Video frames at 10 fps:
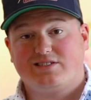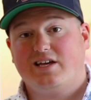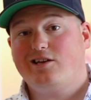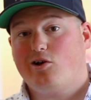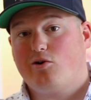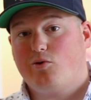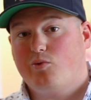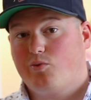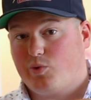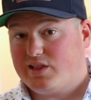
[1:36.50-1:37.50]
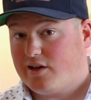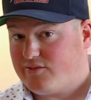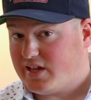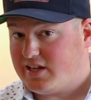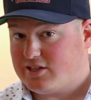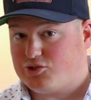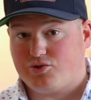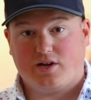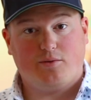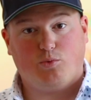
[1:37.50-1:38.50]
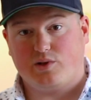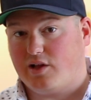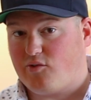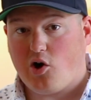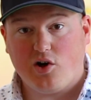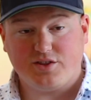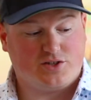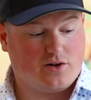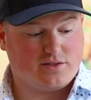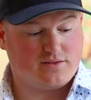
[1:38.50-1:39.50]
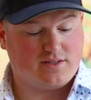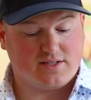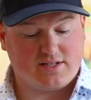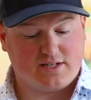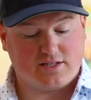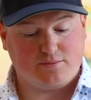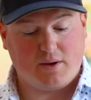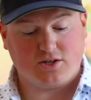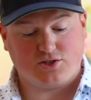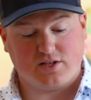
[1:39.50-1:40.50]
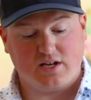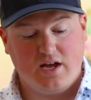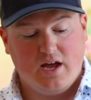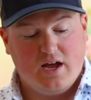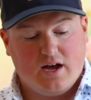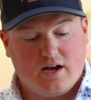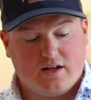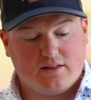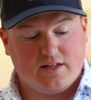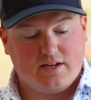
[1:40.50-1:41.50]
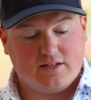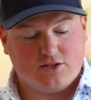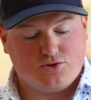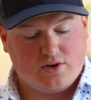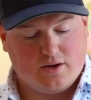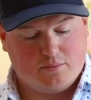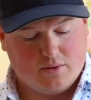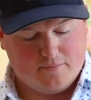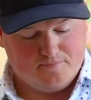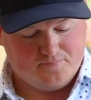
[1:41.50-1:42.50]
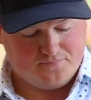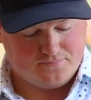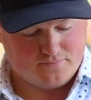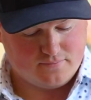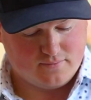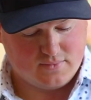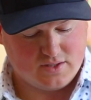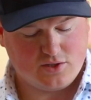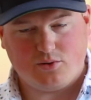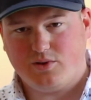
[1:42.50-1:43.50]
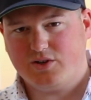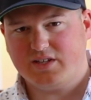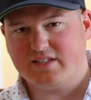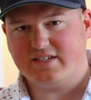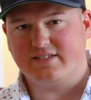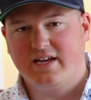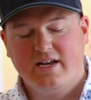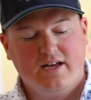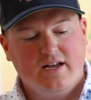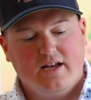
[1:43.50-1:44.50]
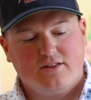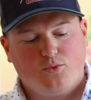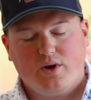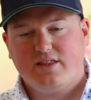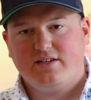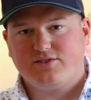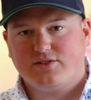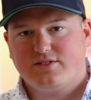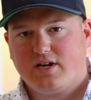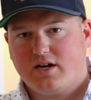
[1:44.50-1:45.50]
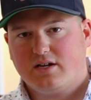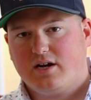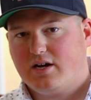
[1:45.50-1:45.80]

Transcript: they know we love Lady and the Tramp. We love all the dogs of Disney, especially Lady and the Tramp. So look at these. The way these are done,